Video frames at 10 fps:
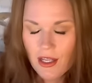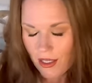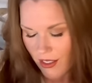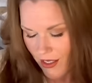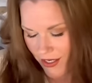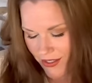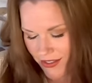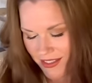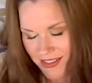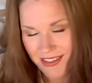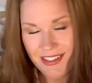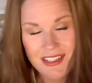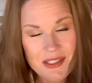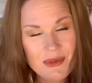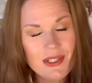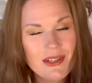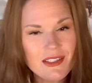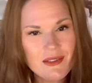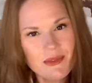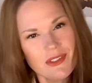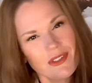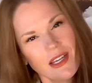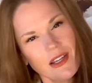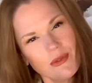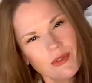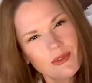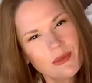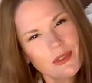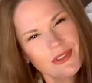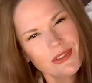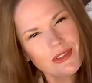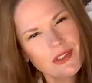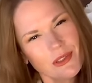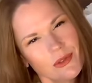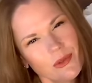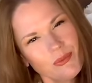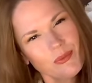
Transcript: And that's exactly what you're asking. How do I feel about this exactly?